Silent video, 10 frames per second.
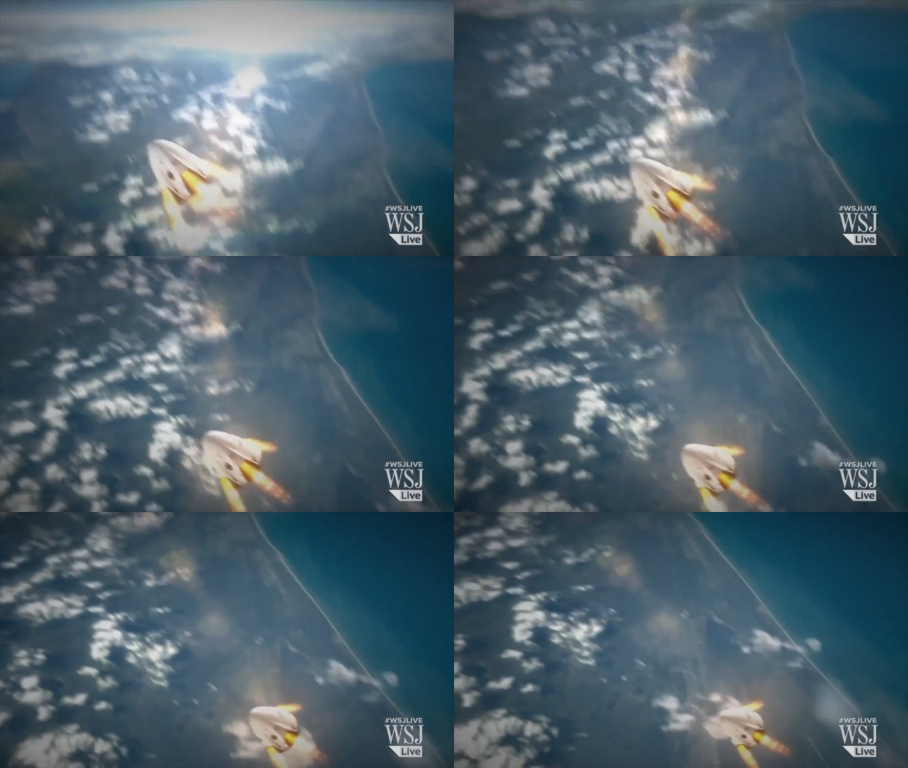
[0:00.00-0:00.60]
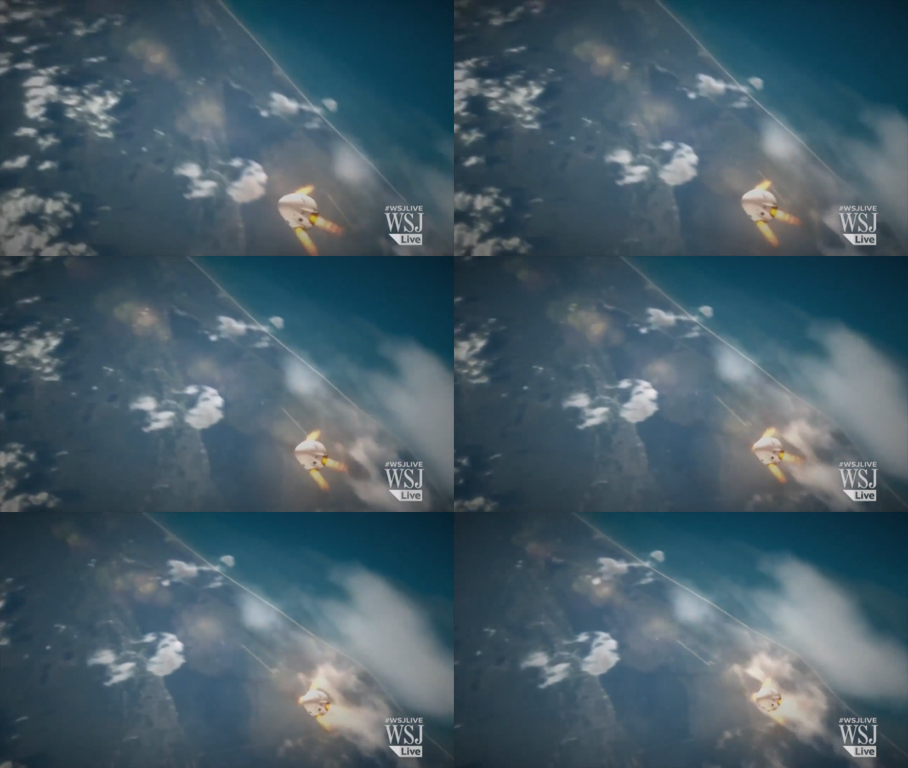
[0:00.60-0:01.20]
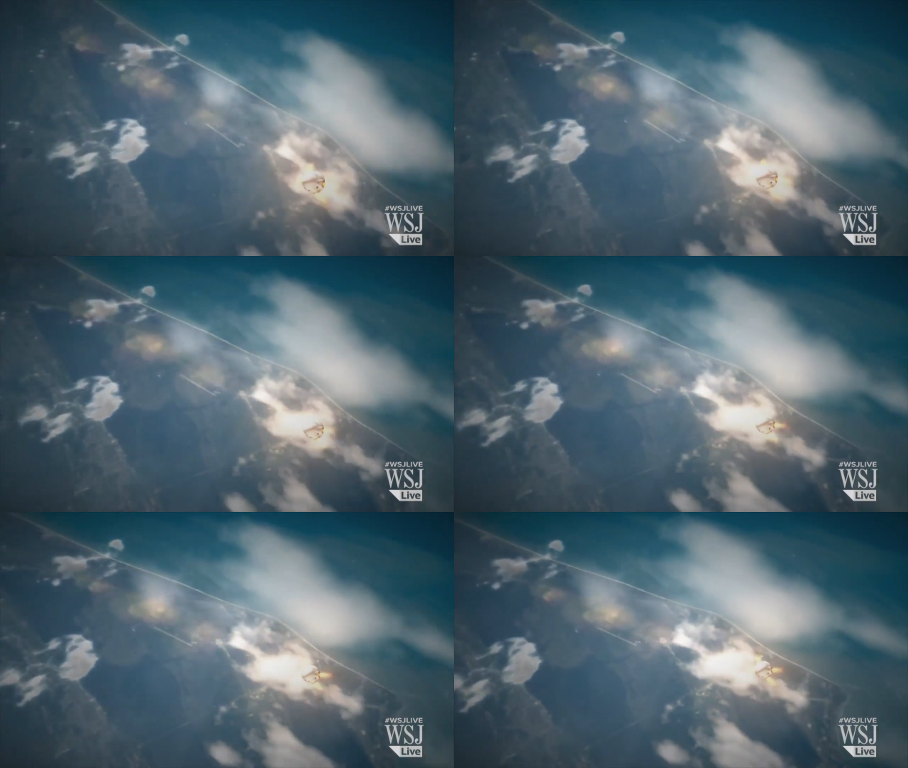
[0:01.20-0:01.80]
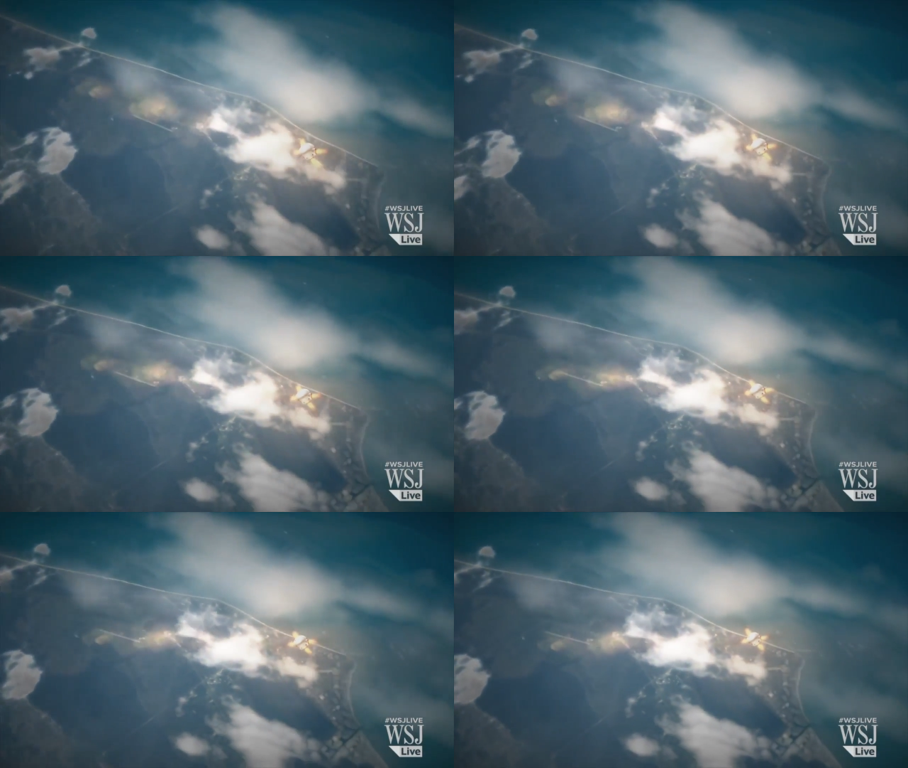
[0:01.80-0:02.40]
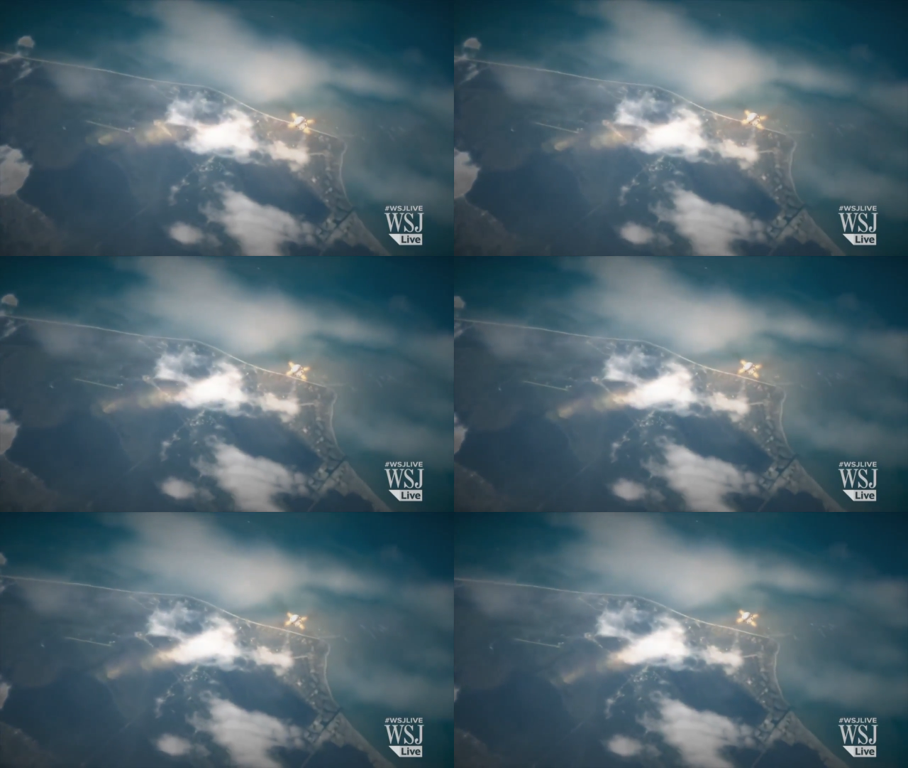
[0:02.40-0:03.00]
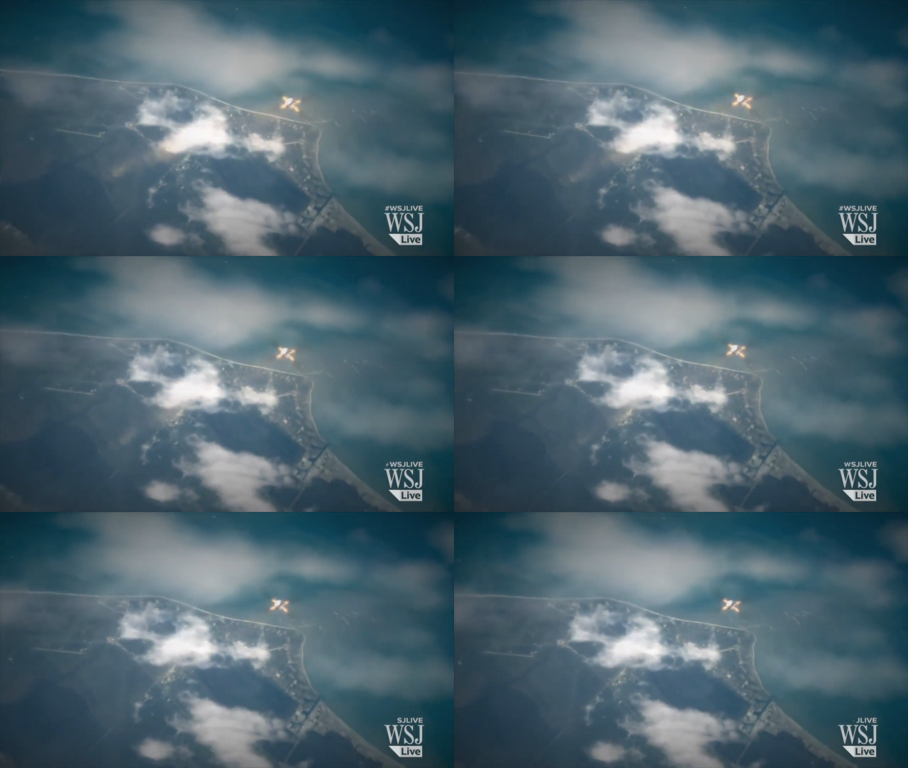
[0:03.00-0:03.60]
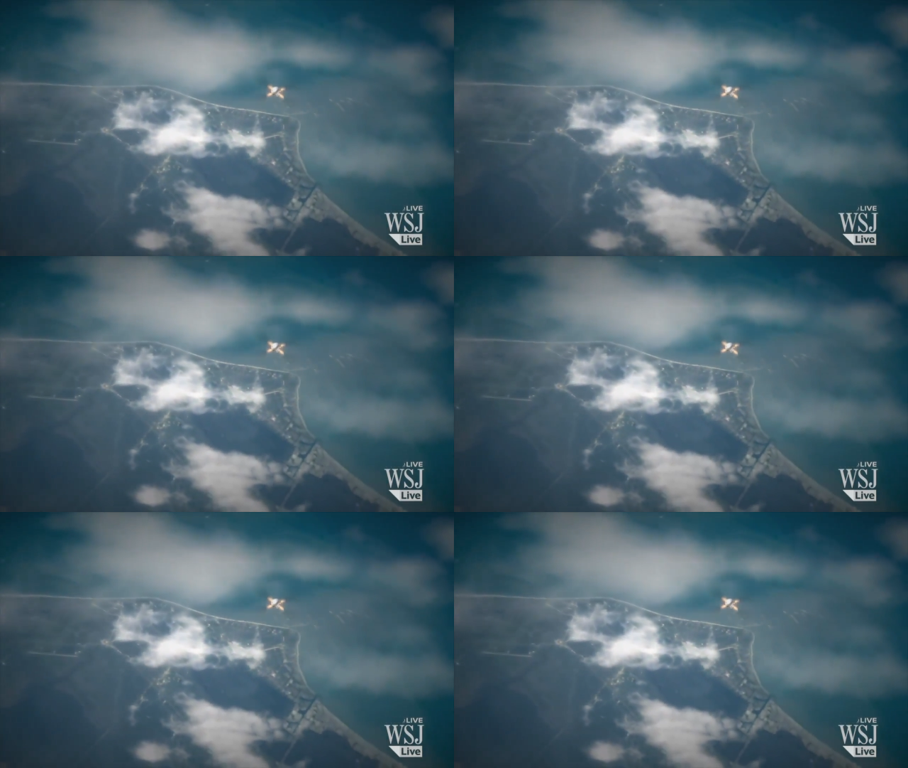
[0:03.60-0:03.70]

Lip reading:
[unreadable: no face in view]